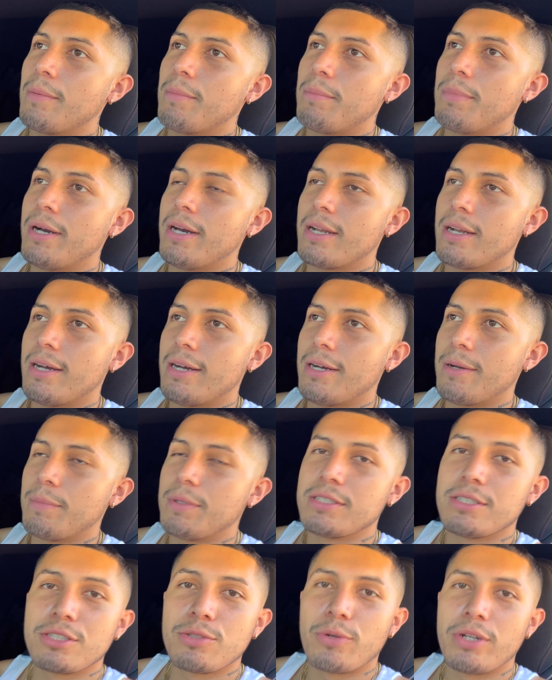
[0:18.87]
But um,
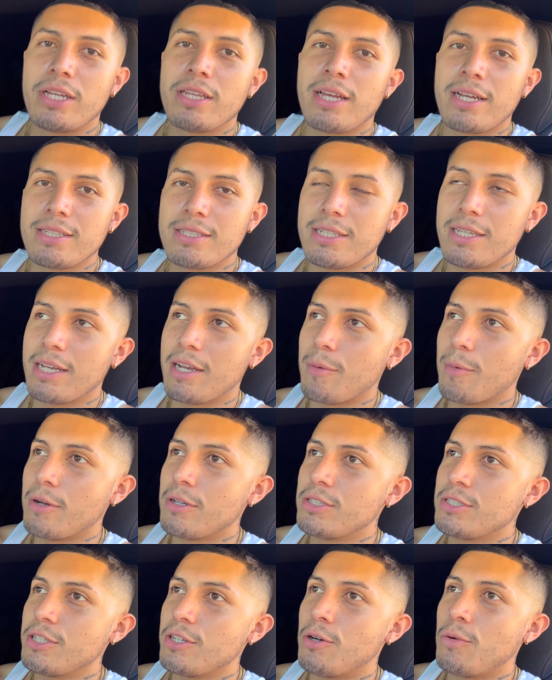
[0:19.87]
it's a 2019 Camaro
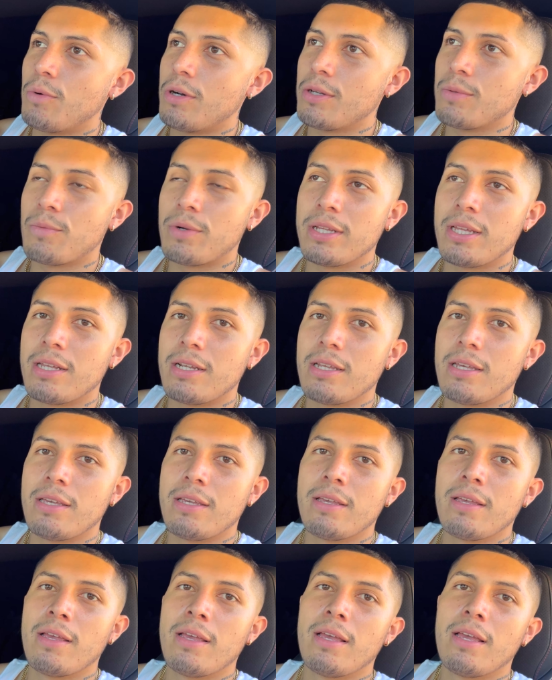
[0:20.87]
ZL1
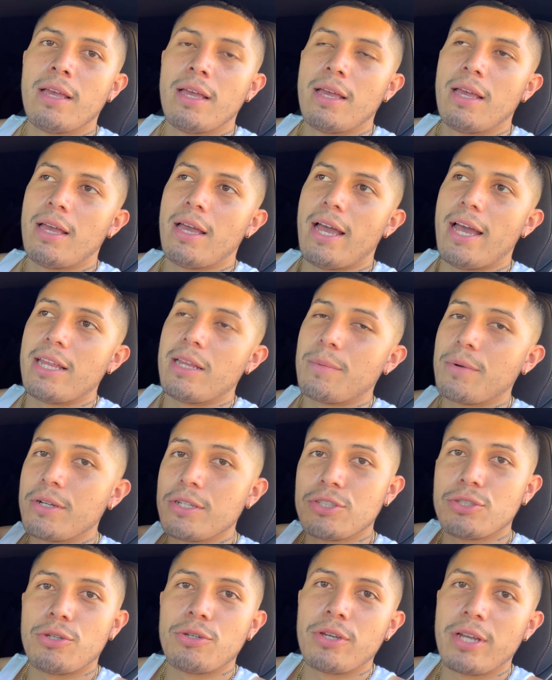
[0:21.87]
1LE, and I'm
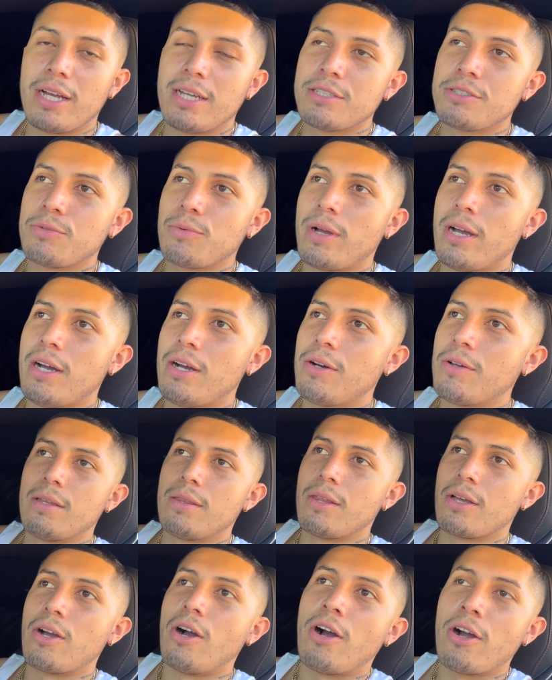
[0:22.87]
gonna show you guys around.
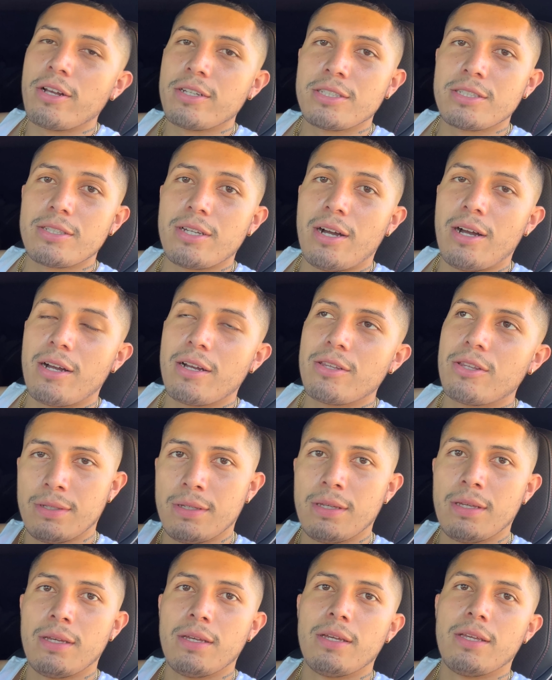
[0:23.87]
The car is stock.
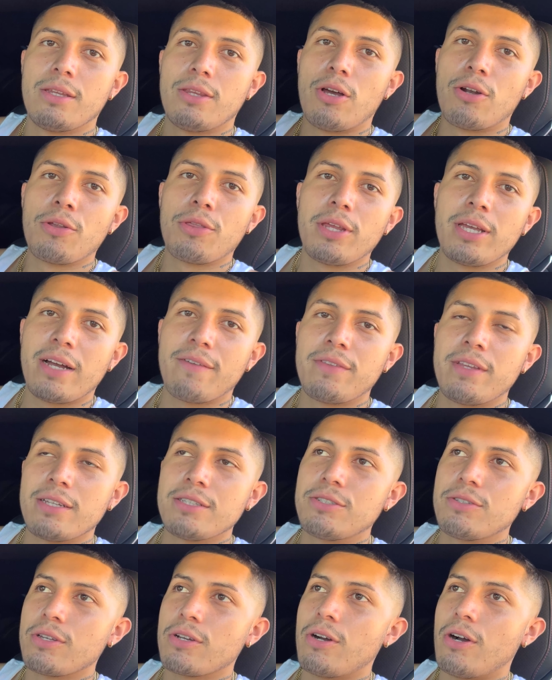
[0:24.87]
The only thing I've done
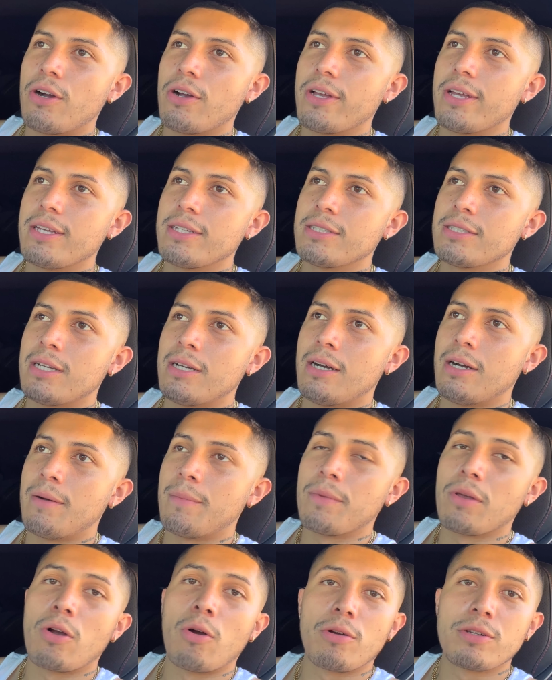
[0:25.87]
to the car is,
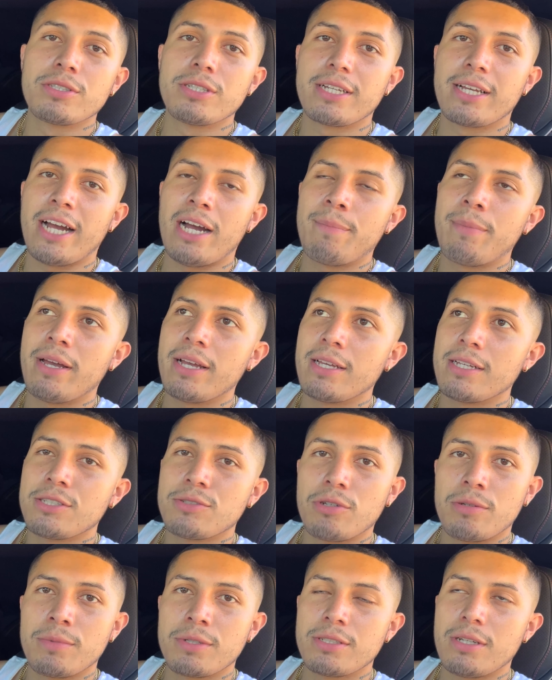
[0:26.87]
um, of course, the Catback
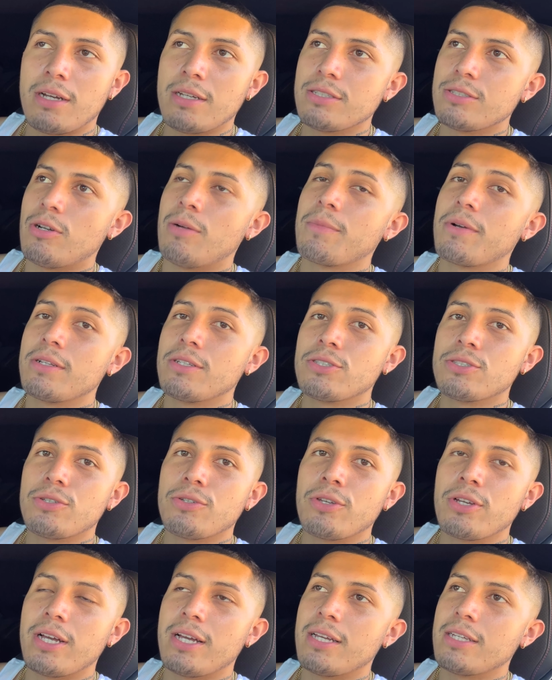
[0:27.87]
Extreme Exhaust, so I'm gonna show
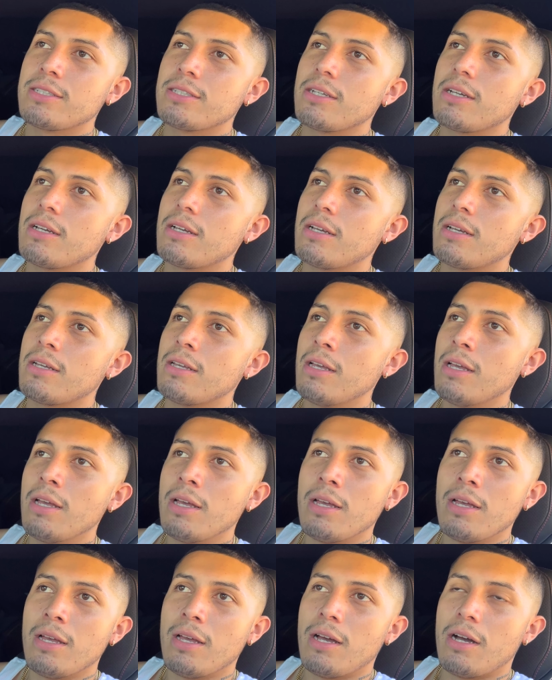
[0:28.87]
you guys uh,
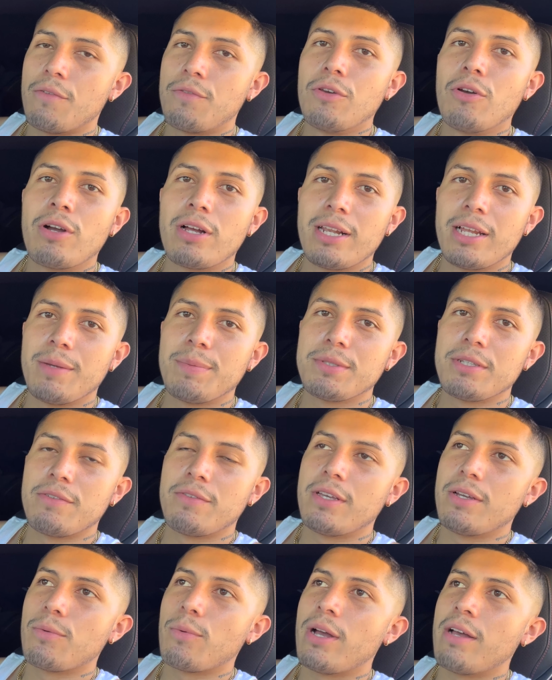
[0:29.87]
a few clips of
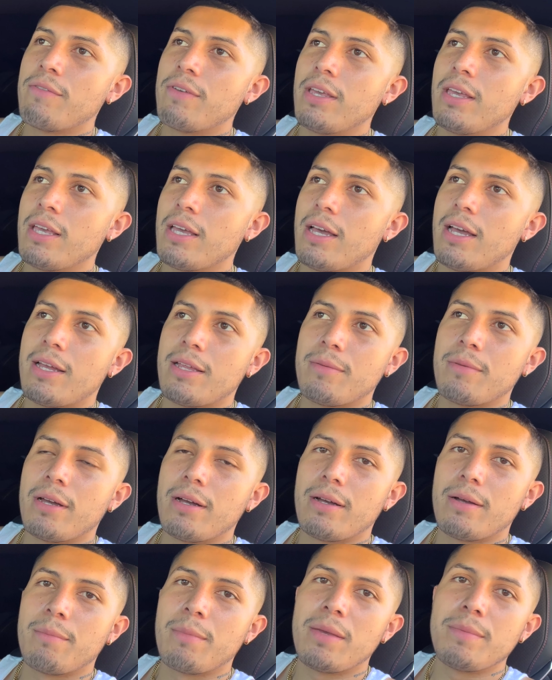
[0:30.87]
it revving and
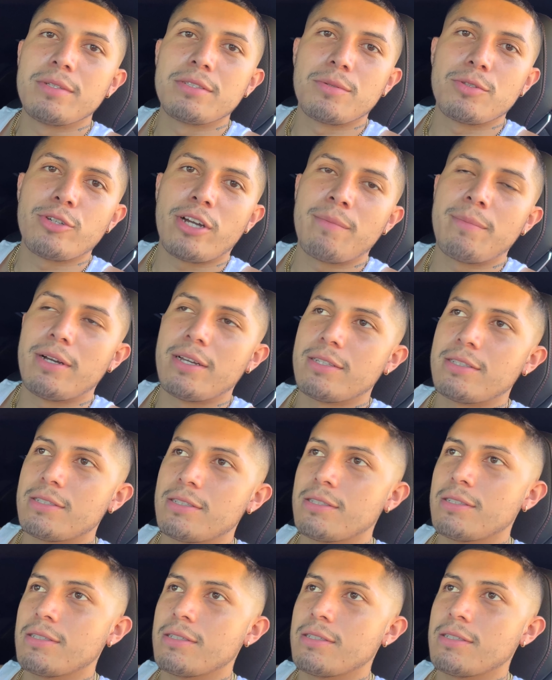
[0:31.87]
uh, maybe some drive-bys.